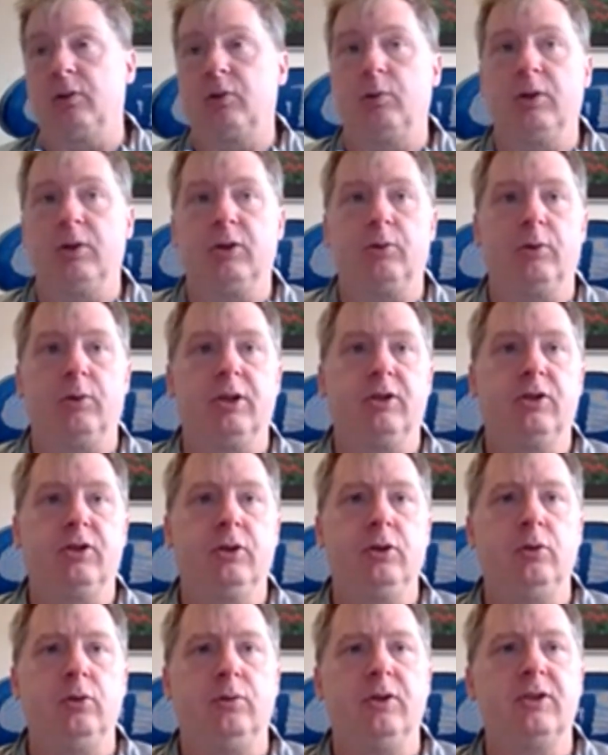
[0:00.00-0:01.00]

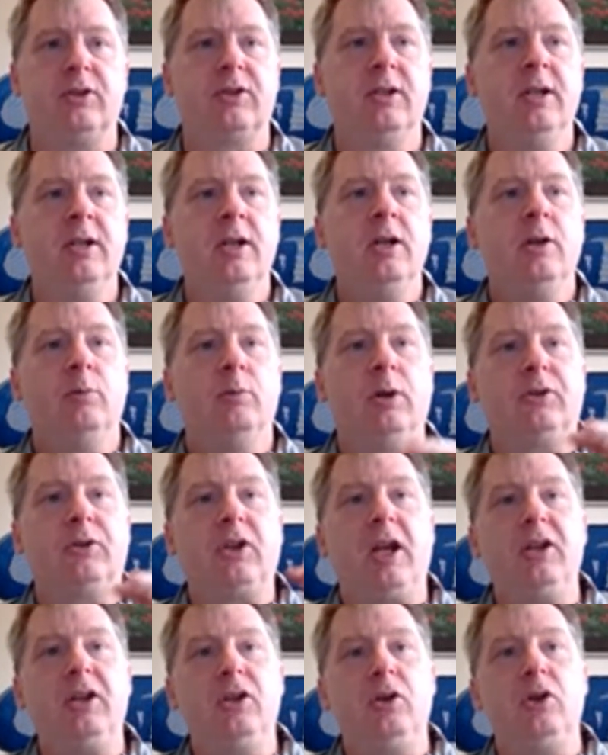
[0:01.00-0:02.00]
2022, what
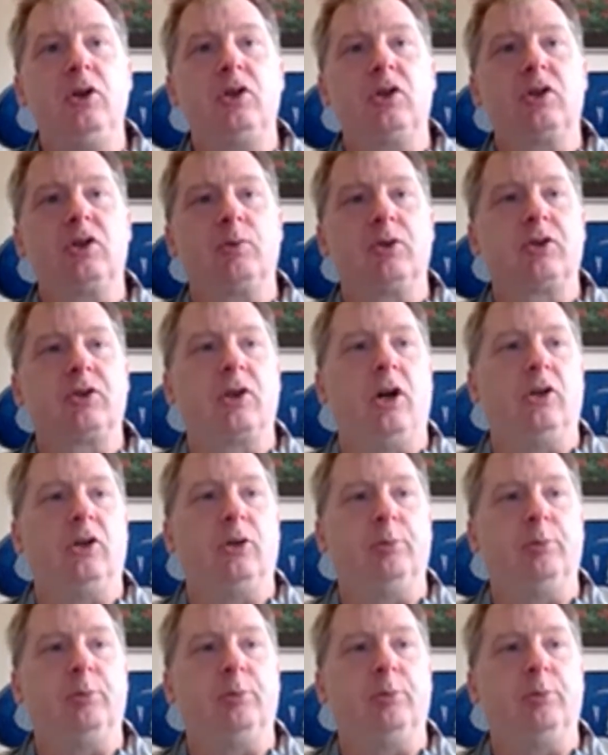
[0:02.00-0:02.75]
they use is what's called